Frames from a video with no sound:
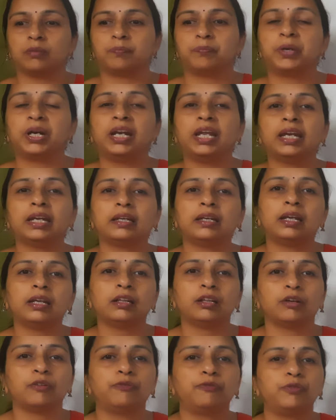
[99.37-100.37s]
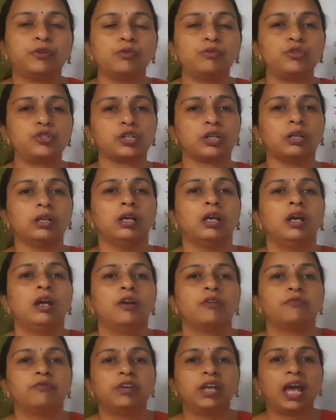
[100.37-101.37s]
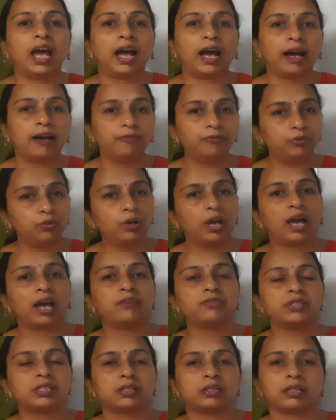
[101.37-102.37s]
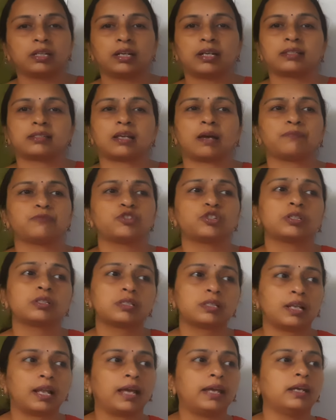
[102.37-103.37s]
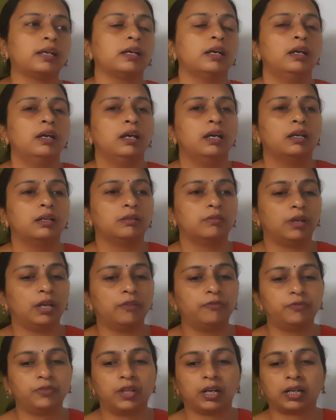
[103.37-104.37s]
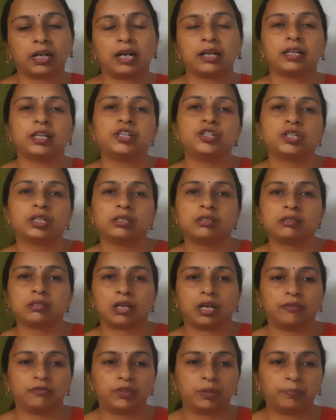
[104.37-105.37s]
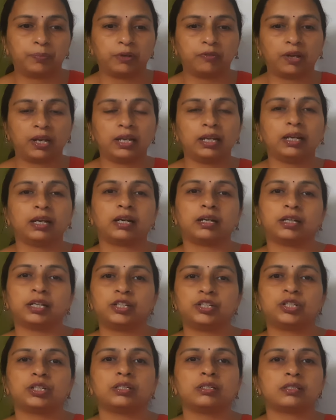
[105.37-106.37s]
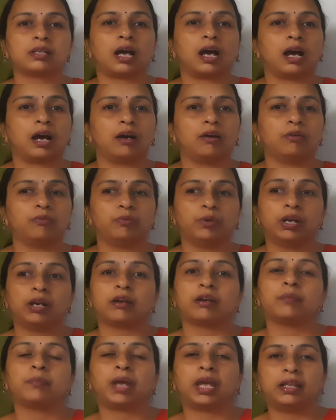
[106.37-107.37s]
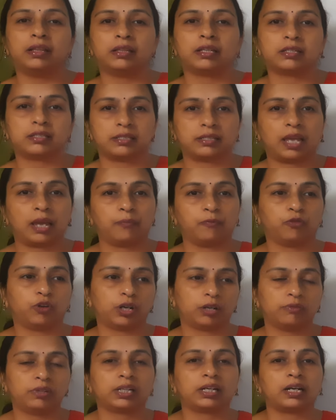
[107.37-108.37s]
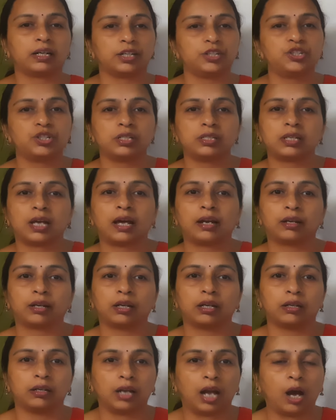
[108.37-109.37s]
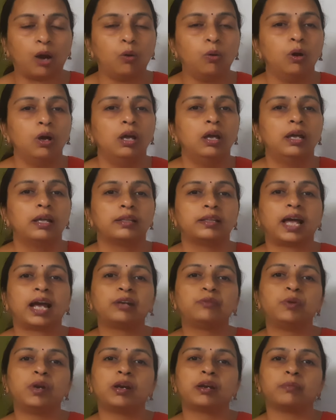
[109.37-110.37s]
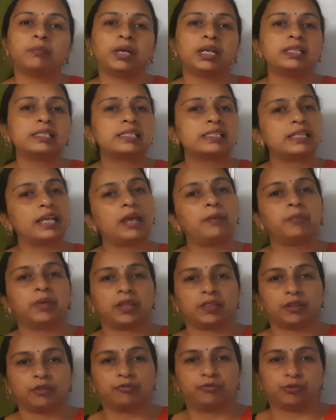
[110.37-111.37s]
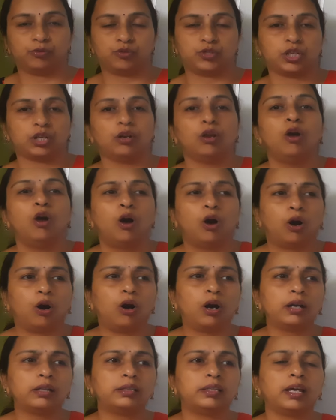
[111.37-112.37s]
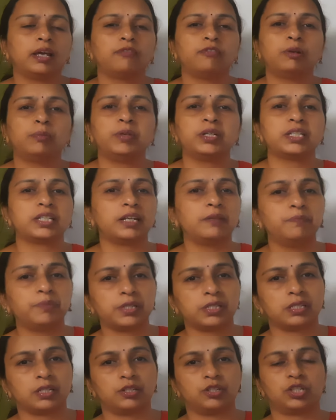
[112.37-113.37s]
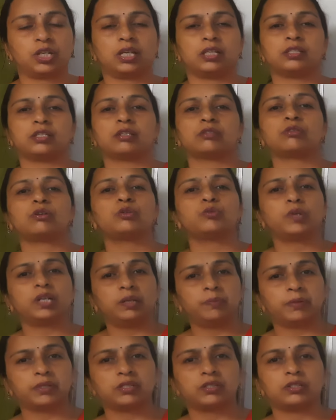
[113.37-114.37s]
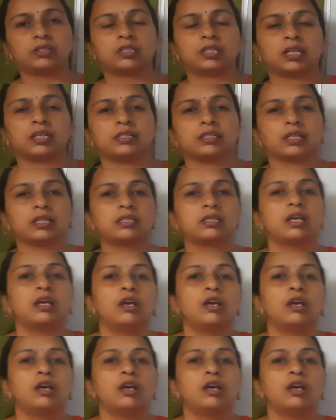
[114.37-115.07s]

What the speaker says: predicting the future, we have to have certain assumptions, like if the prevailing conditions will remain the same, whatever conditions are now, that will remain same in the future, or there will be 10% changes or 20% changes.